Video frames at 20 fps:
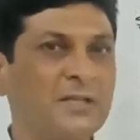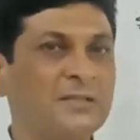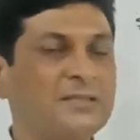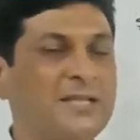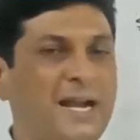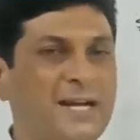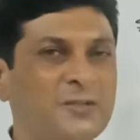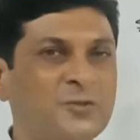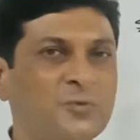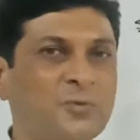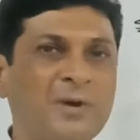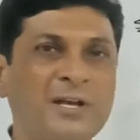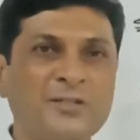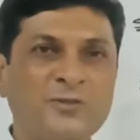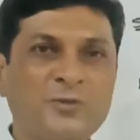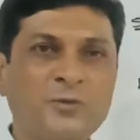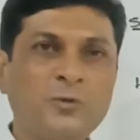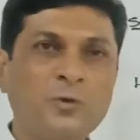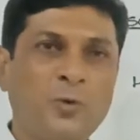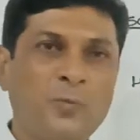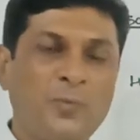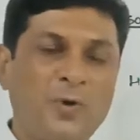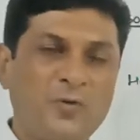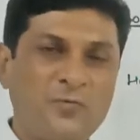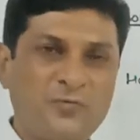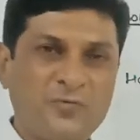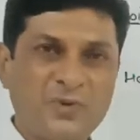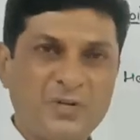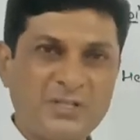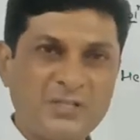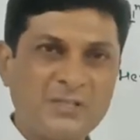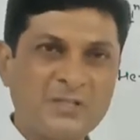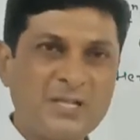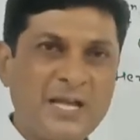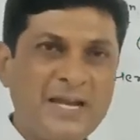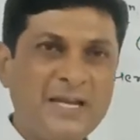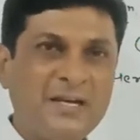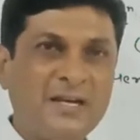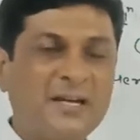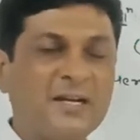That's why slope of first
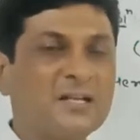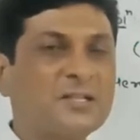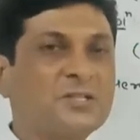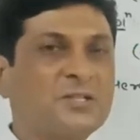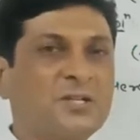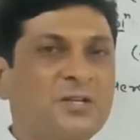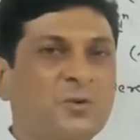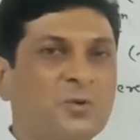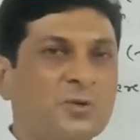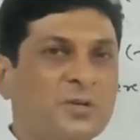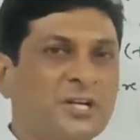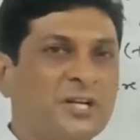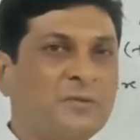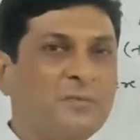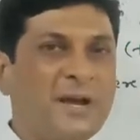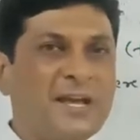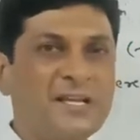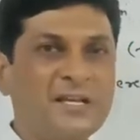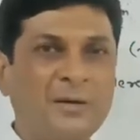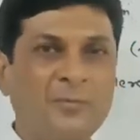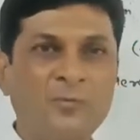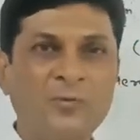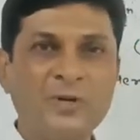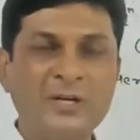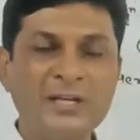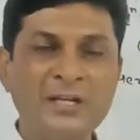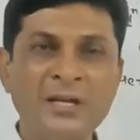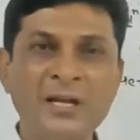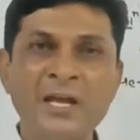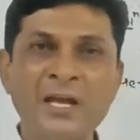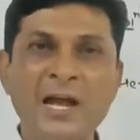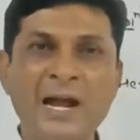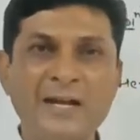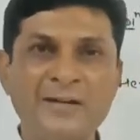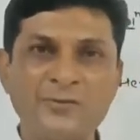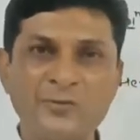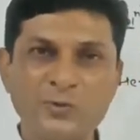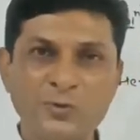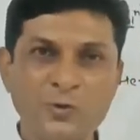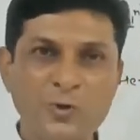line let us denote it by m1
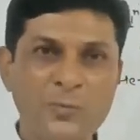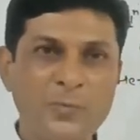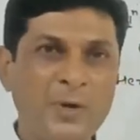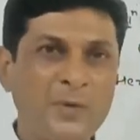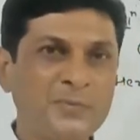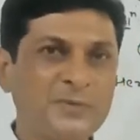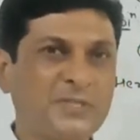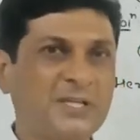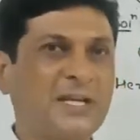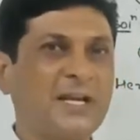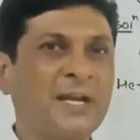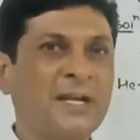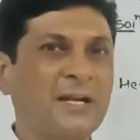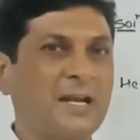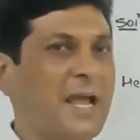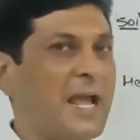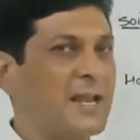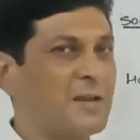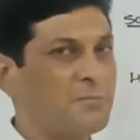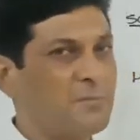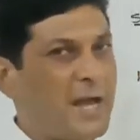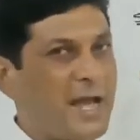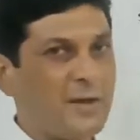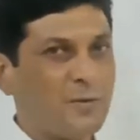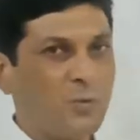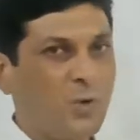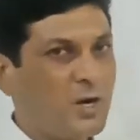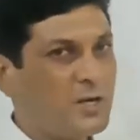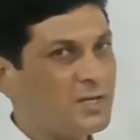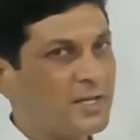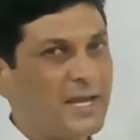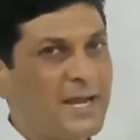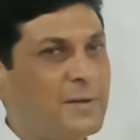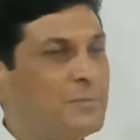and slope of second line by what?